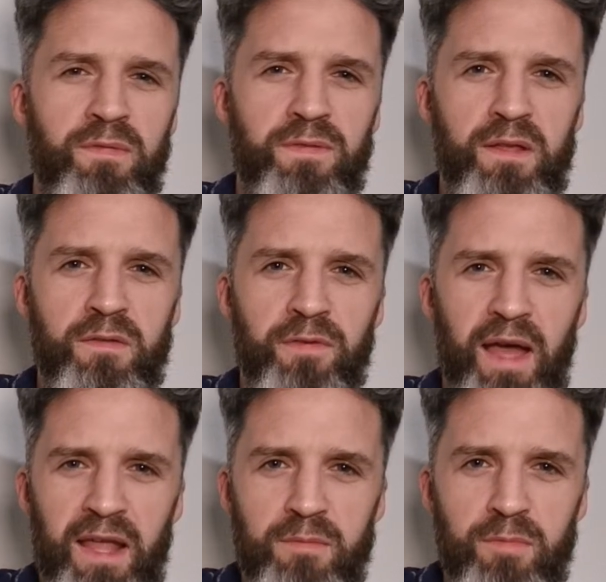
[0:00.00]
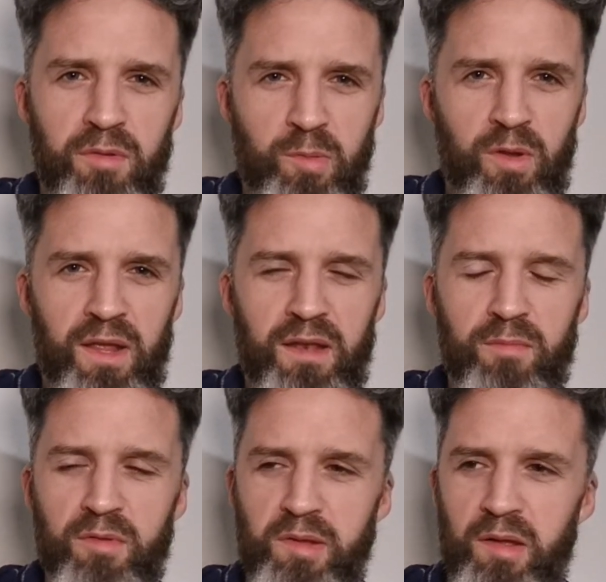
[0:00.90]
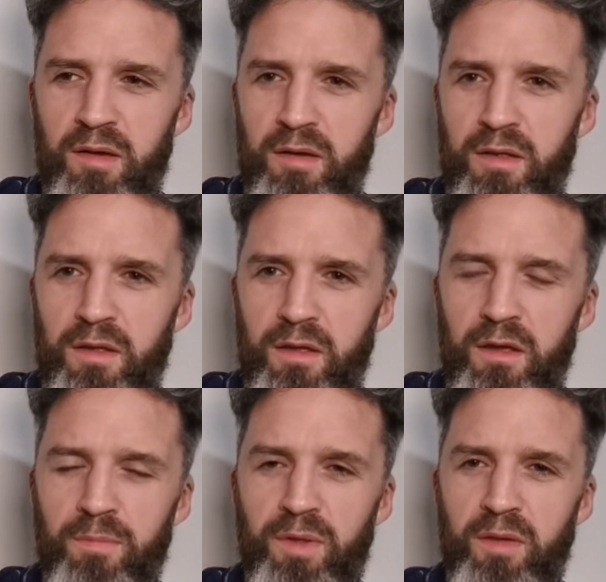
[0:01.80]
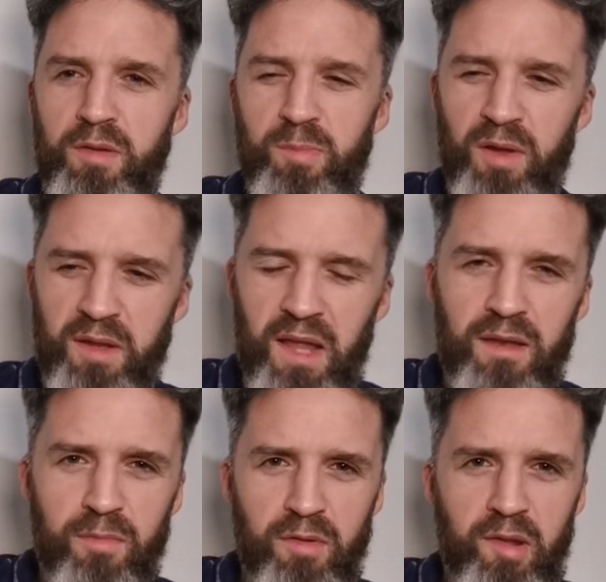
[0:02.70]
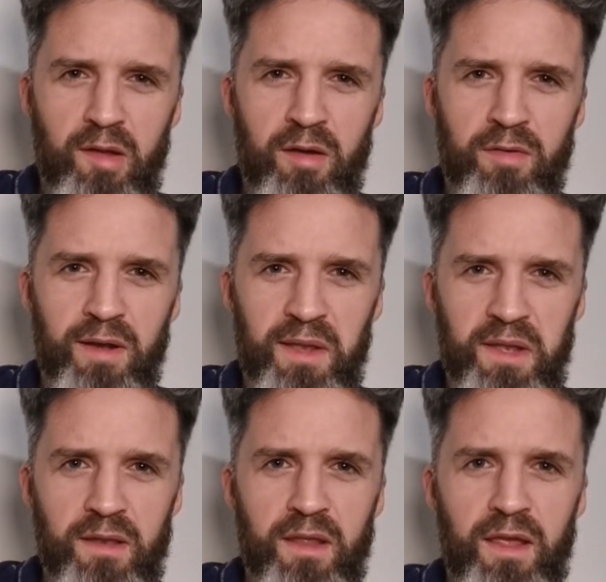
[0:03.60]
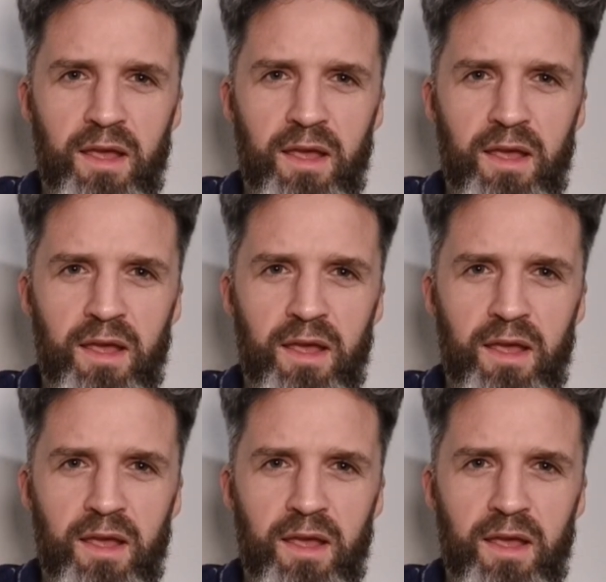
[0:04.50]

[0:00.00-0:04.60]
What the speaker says: feel for animals when animals are abused, because animals are innocent.